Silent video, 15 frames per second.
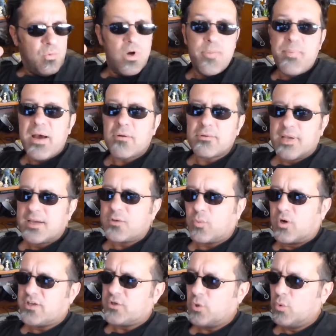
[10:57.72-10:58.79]
What about
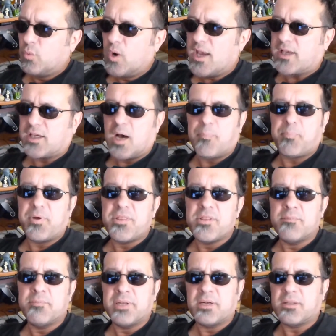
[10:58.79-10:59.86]
like when you wake up in
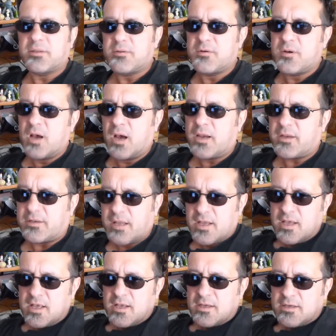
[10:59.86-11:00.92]
the middle of the night?
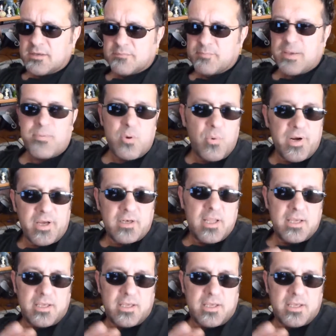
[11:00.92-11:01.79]
Maybe you went on